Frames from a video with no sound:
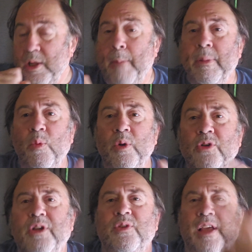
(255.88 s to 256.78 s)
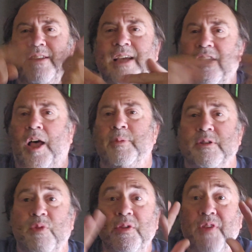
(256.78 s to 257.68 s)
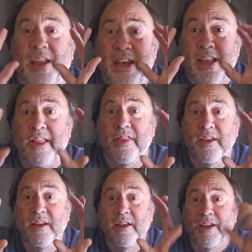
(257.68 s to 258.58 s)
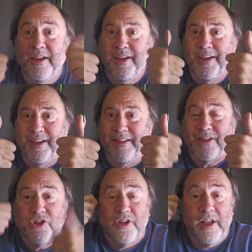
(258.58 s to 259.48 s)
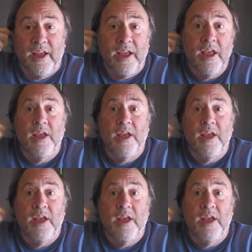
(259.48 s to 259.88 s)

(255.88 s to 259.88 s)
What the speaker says: But we're trying to do the exact opposite. If we find nothing, that's a good day.